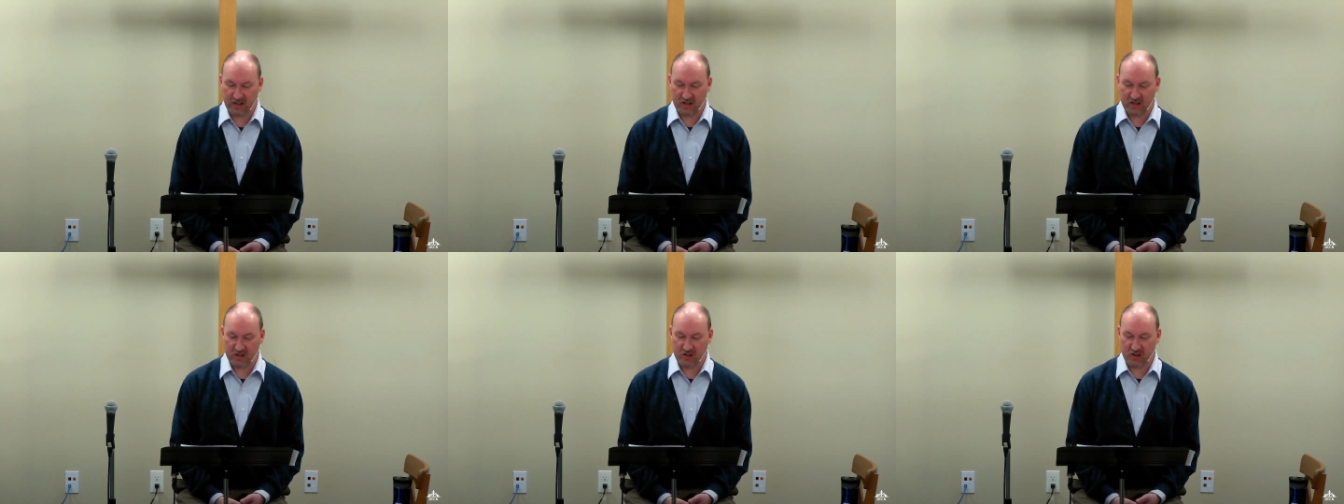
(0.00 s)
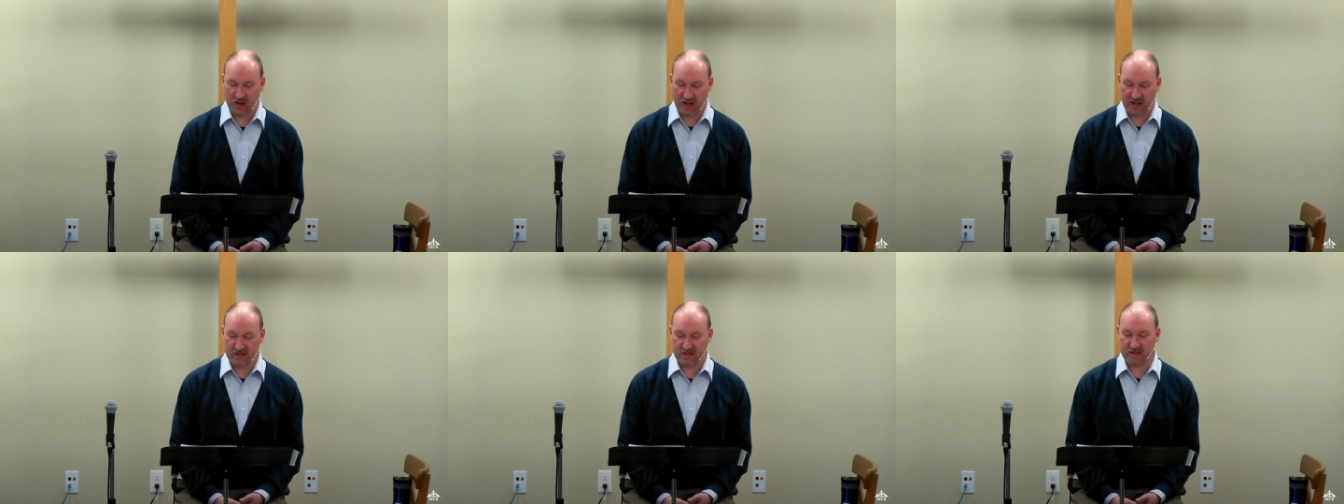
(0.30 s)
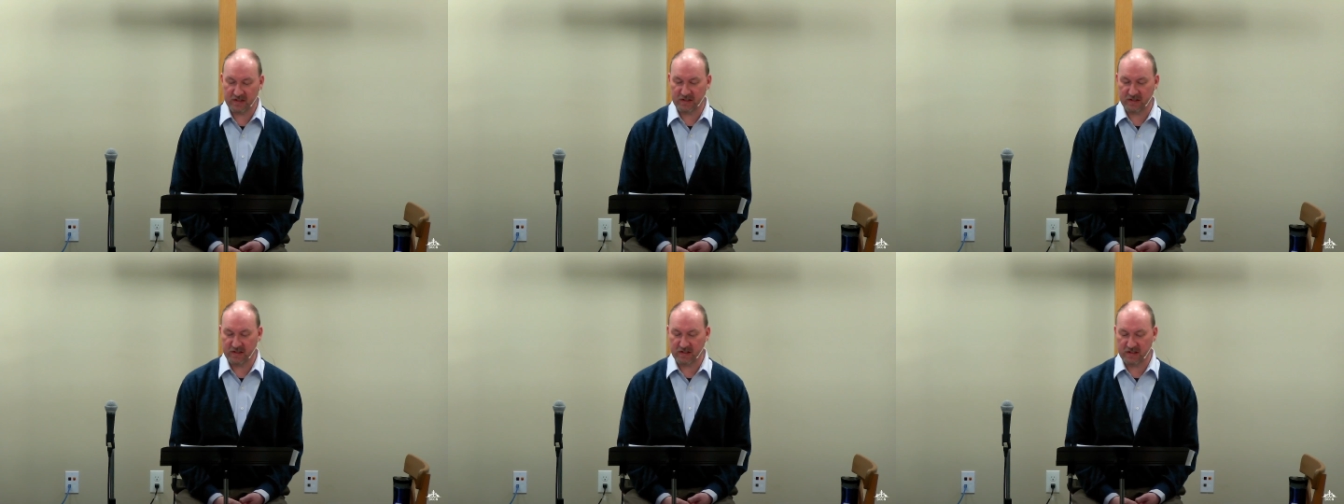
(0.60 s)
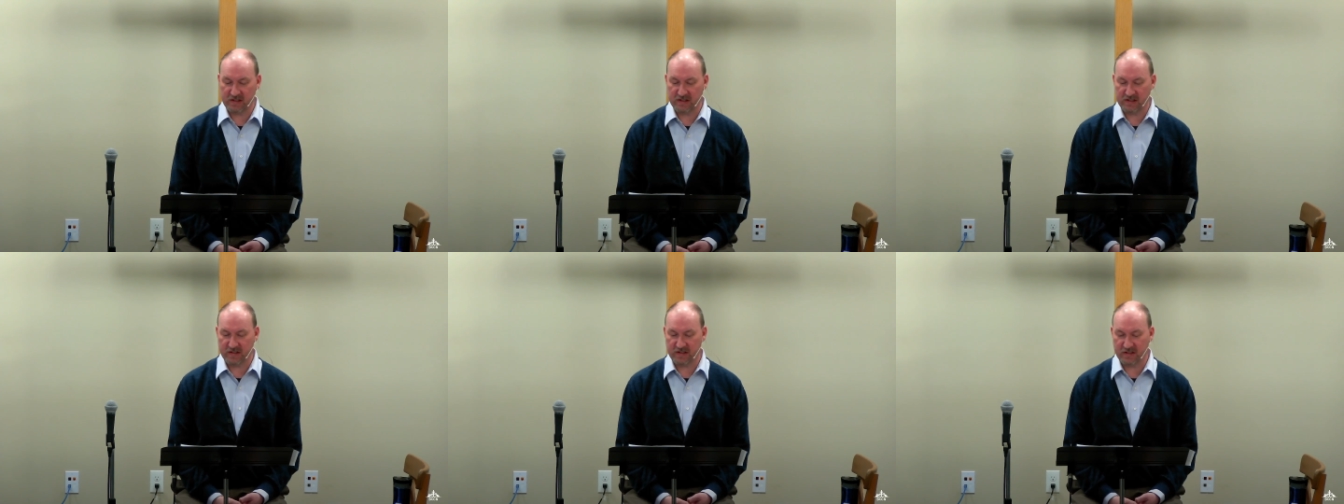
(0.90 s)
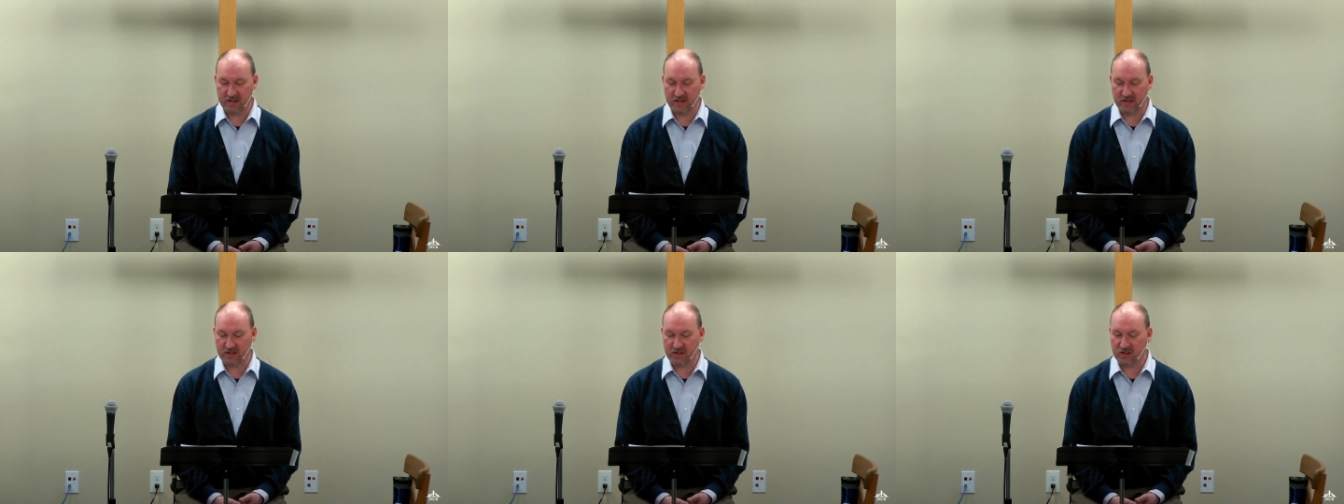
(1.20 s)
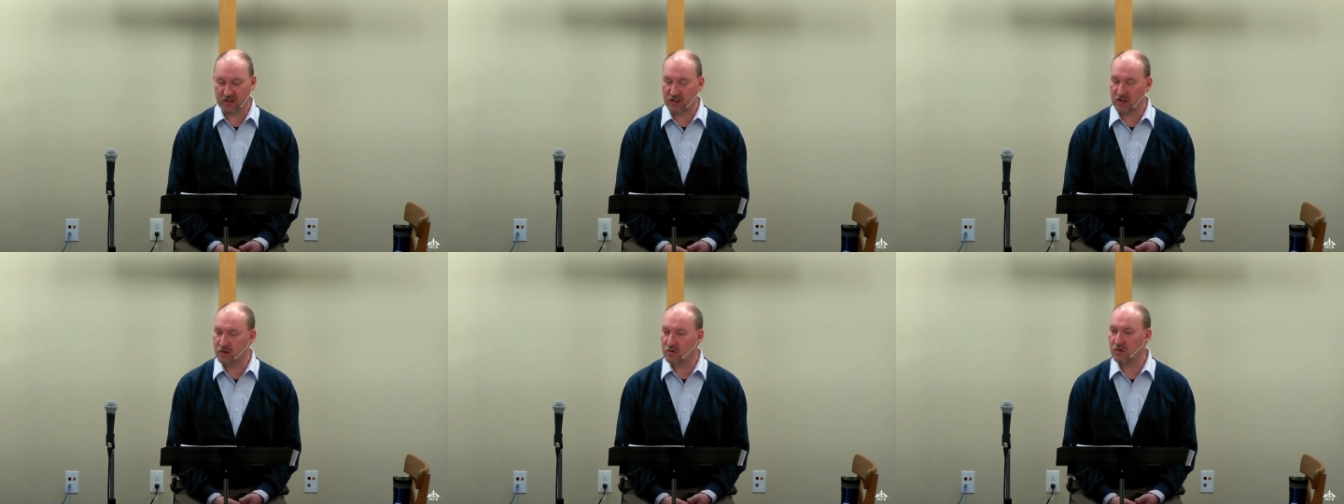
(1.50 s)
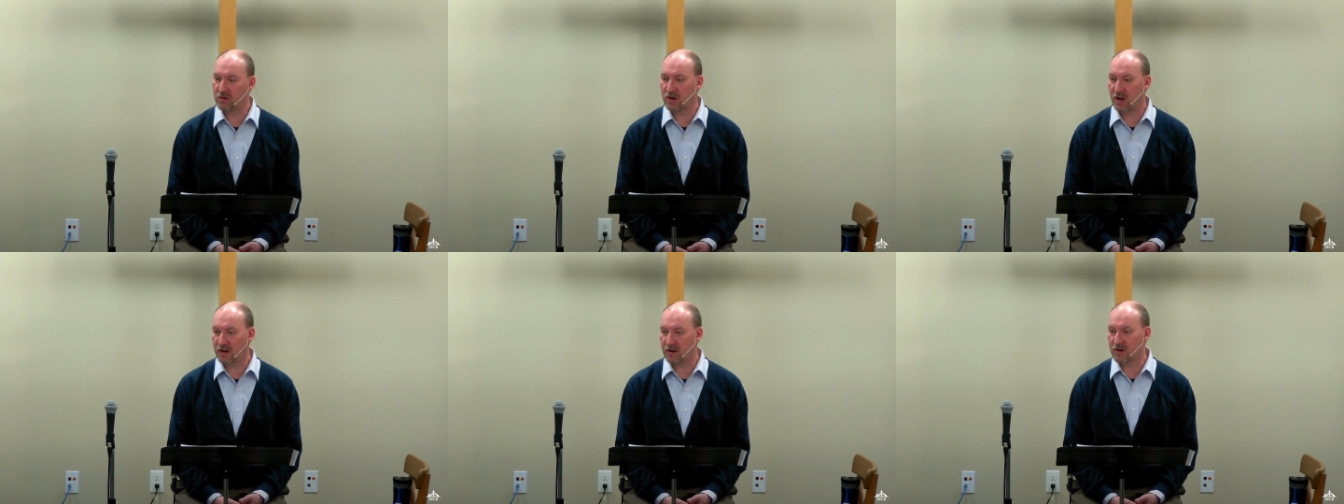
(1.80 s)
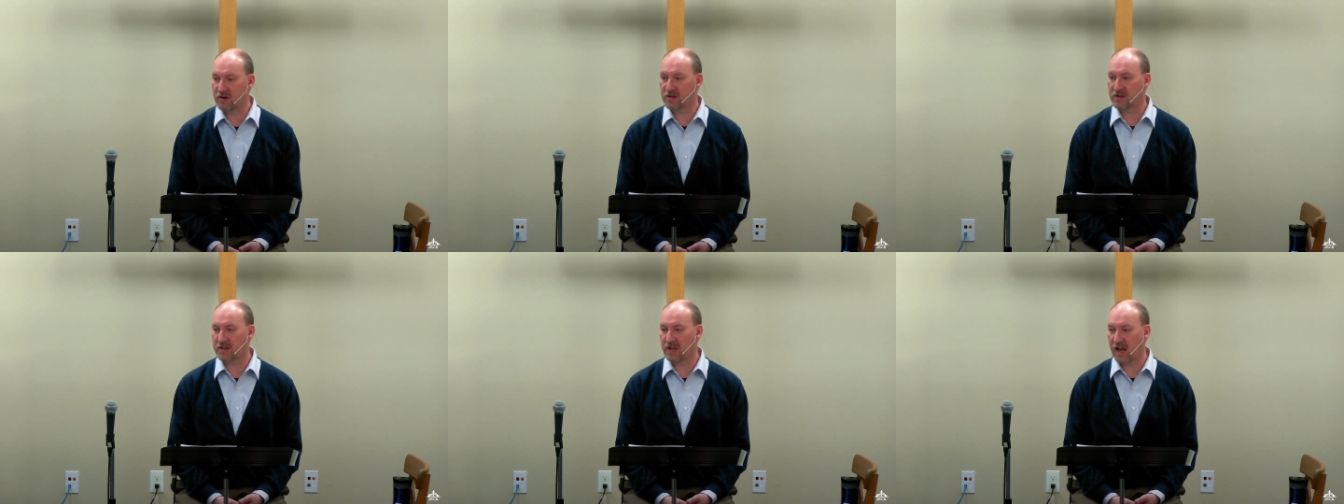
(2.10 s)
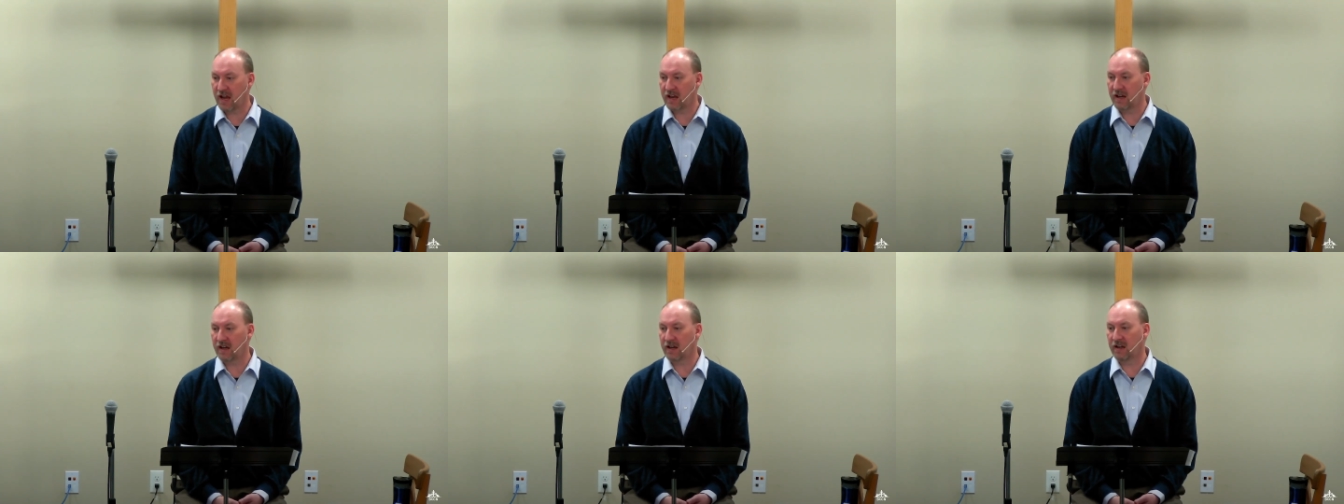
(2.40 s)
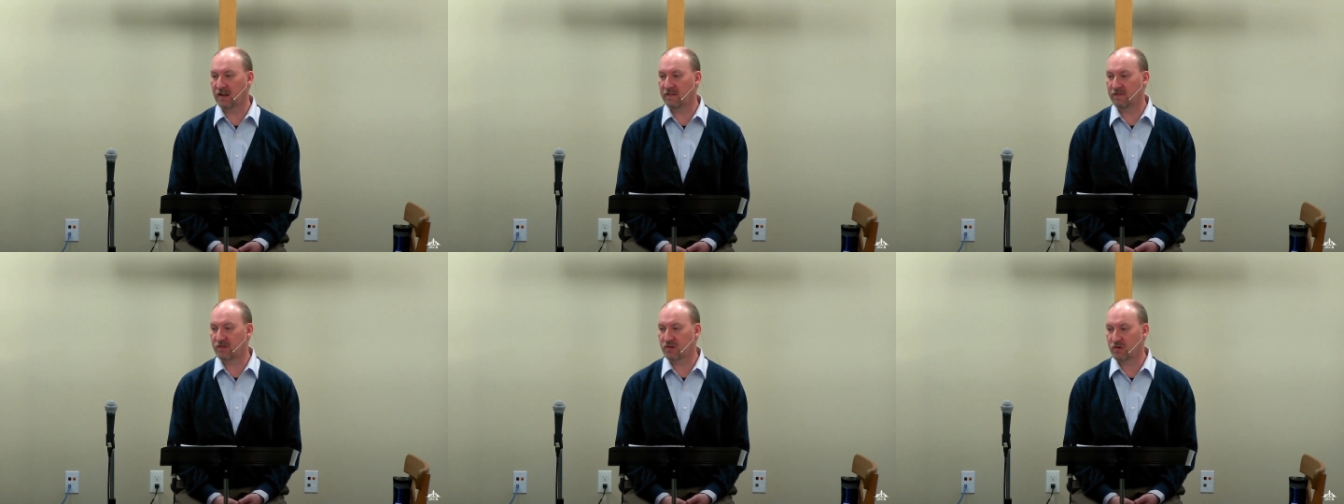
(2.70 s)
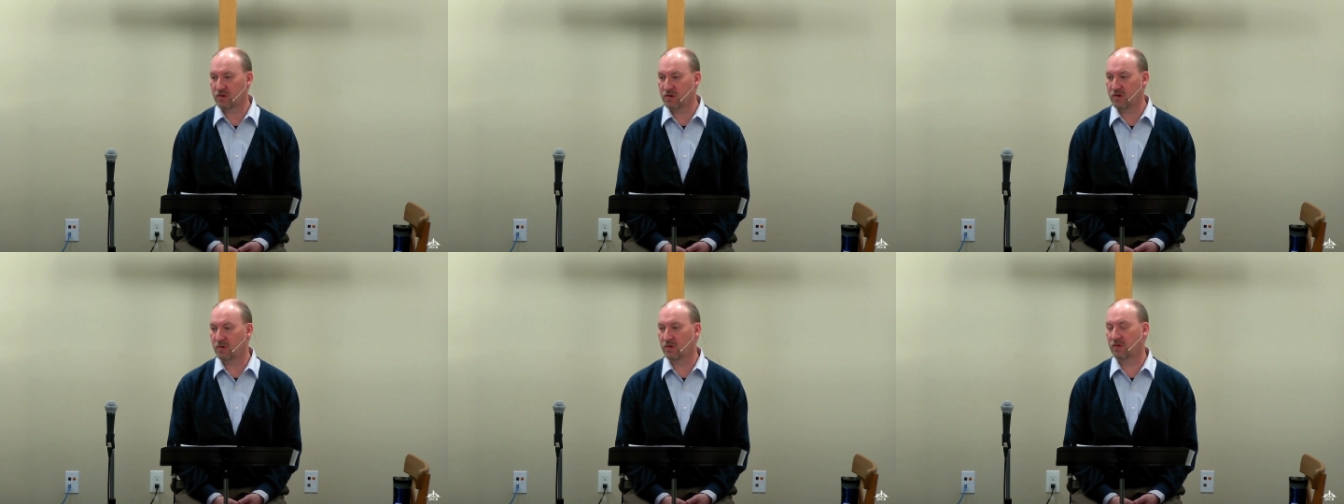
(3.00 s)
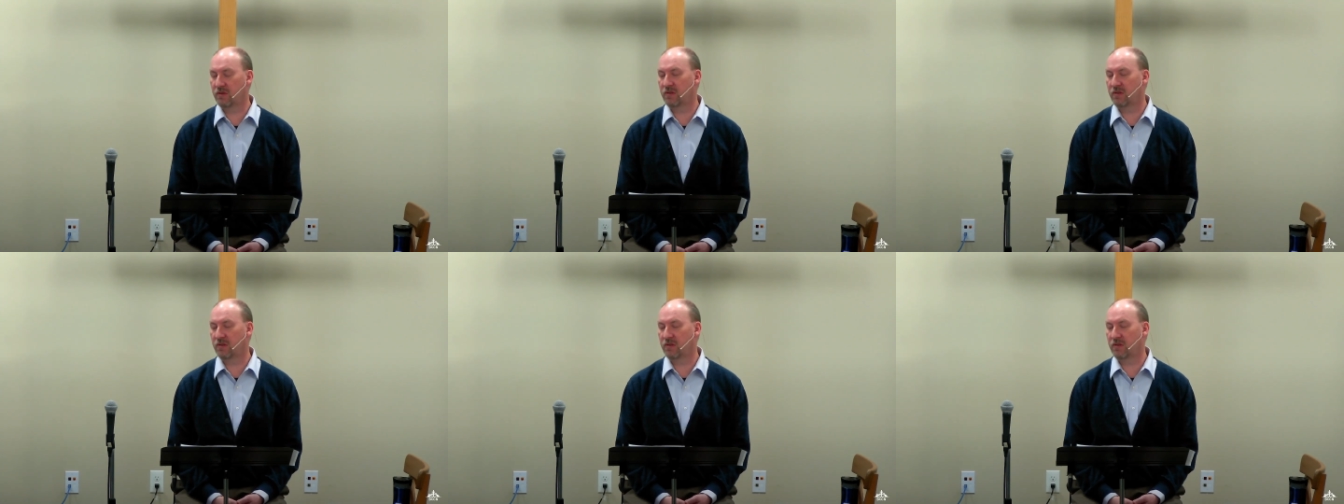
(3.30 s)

justice is the skewed understanding of truth.